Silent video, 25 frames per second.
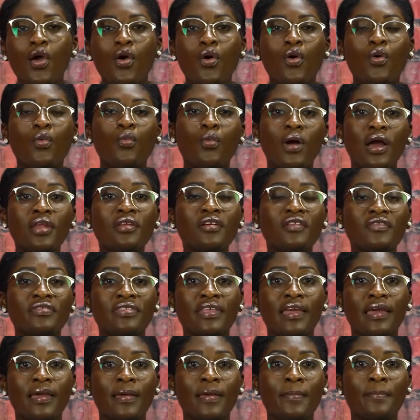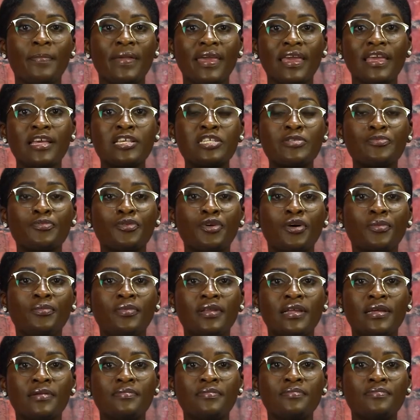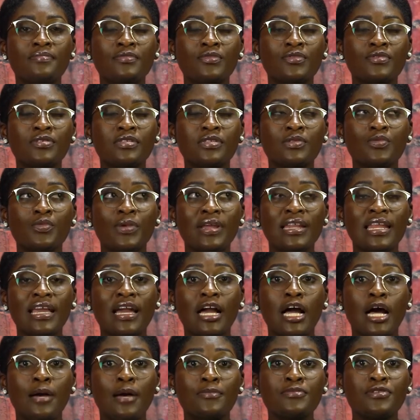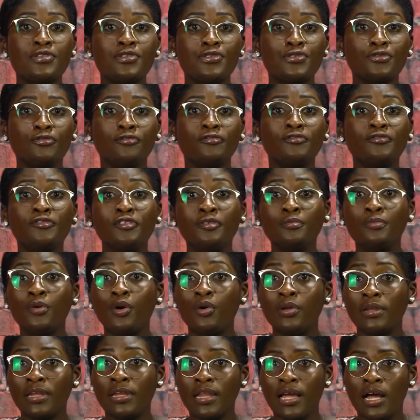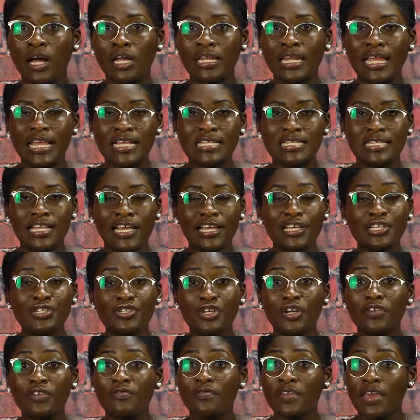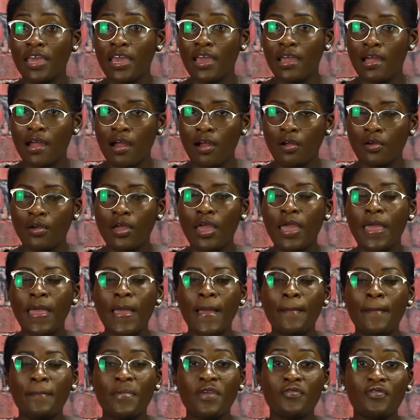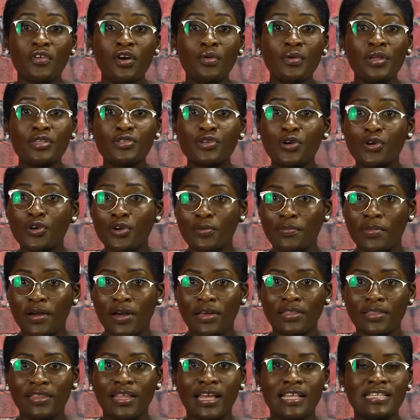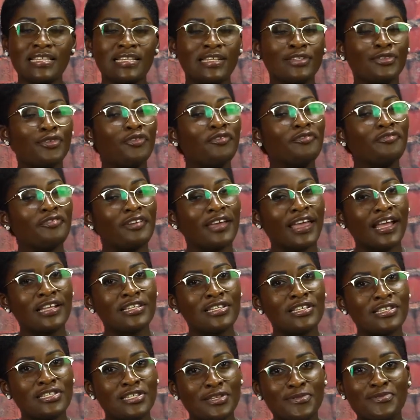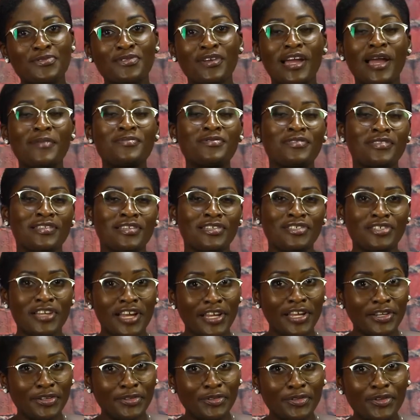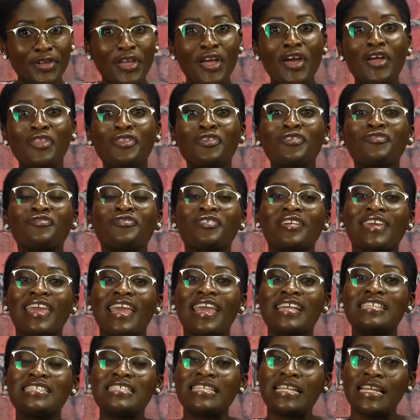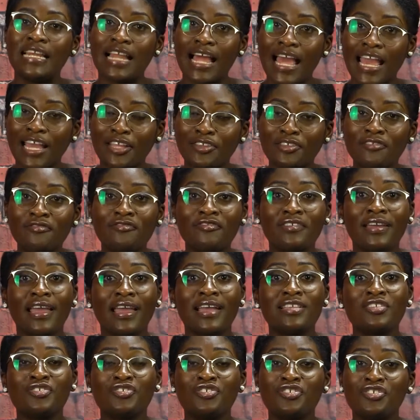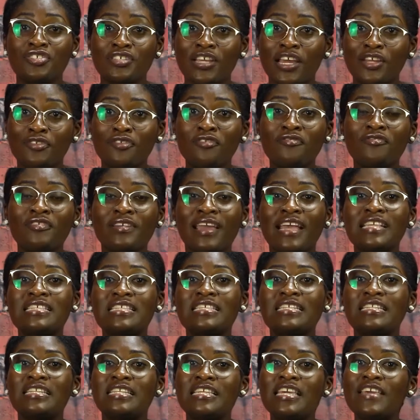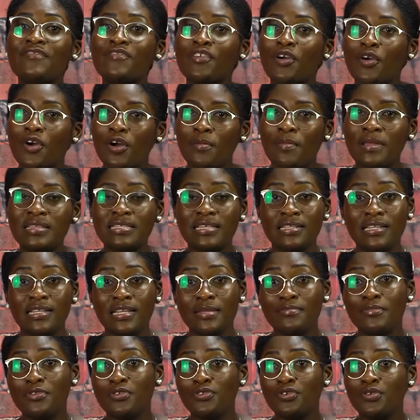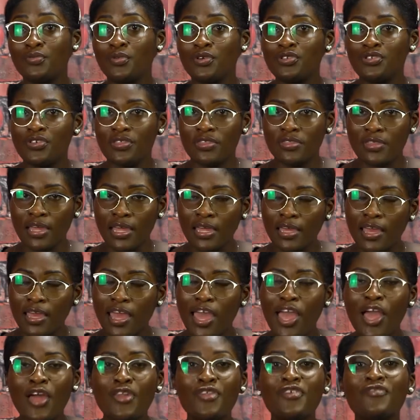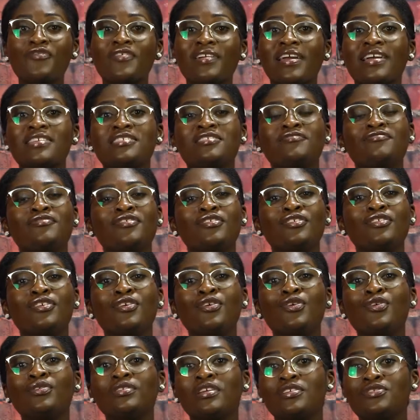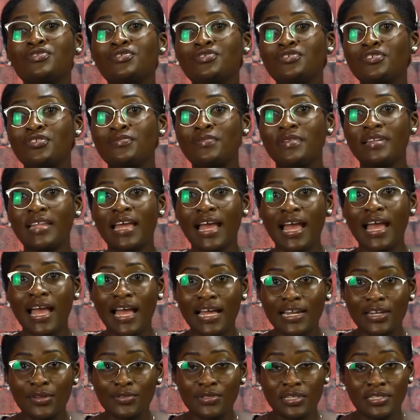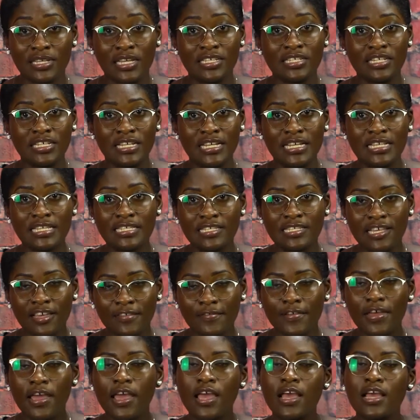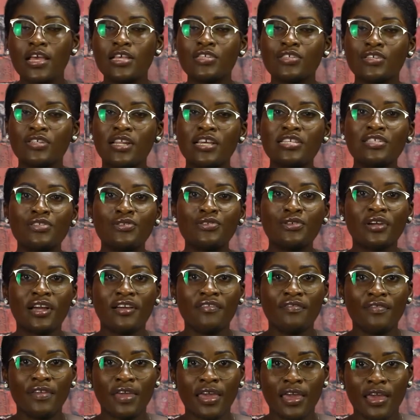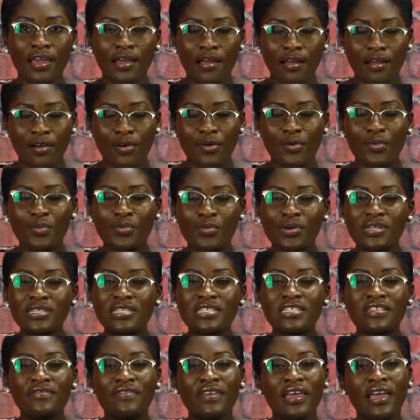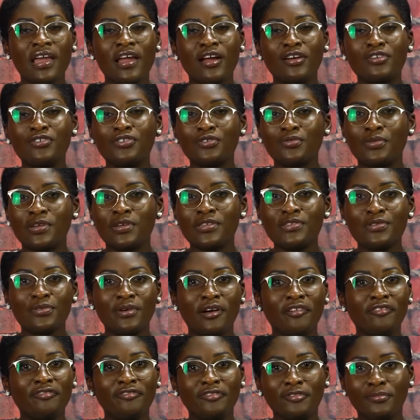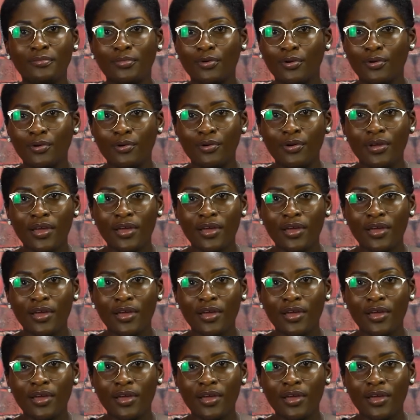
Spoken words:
One of the biggest problems when it comes to football now is the issue of VAR. Before we talk about that, don't forget to subscribe to the channel. Don't forget to like, don't forget to share, don't forget to leave your comments and let me know what you think. Don't forget to follow all our social media handles as Ajili Steph. So let's look at VAR. What is VAR doing to our football?